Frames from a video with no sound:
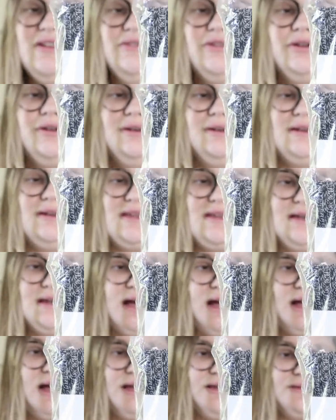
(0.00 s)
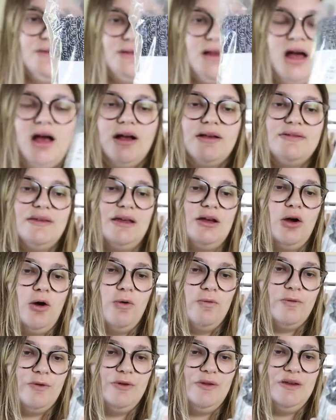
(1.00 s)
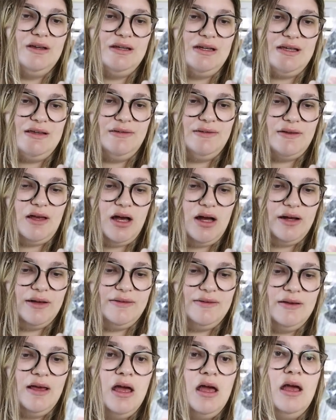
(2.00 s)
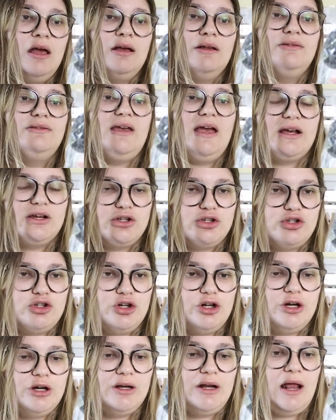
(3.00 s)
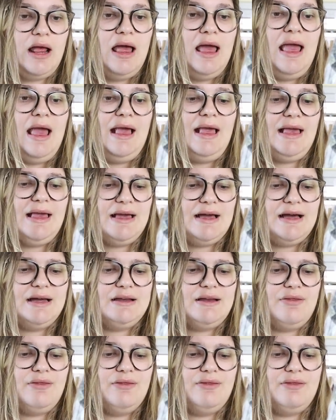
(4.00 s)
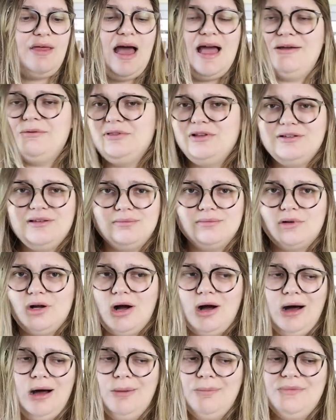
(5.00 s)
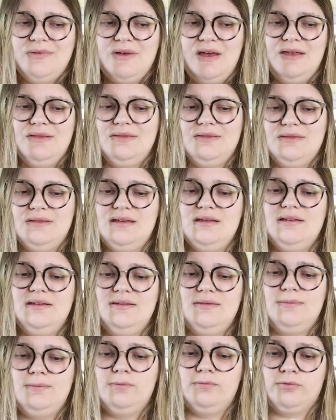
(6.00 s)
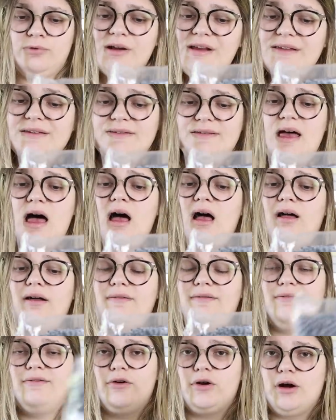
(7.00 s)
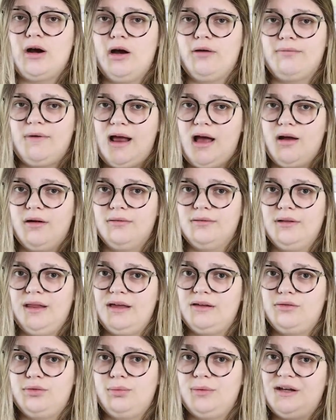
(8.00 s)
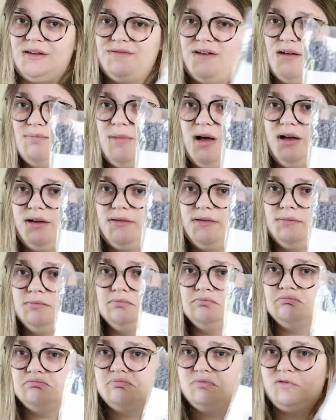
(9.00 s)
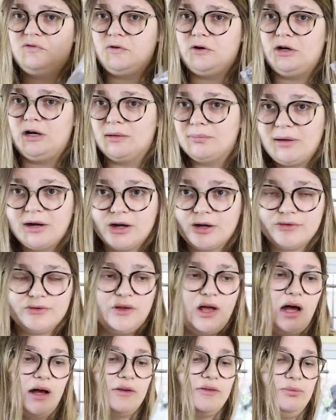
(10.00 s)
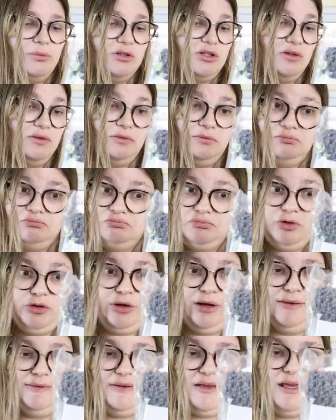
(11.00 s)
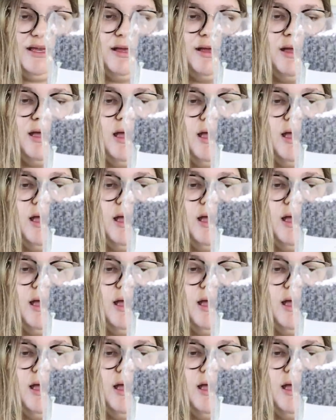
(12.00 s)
These are knee-high socks, like over the knee socks textured and I looked up comps and these resell for around like 25 bucks for a pair of socks, which is crazy.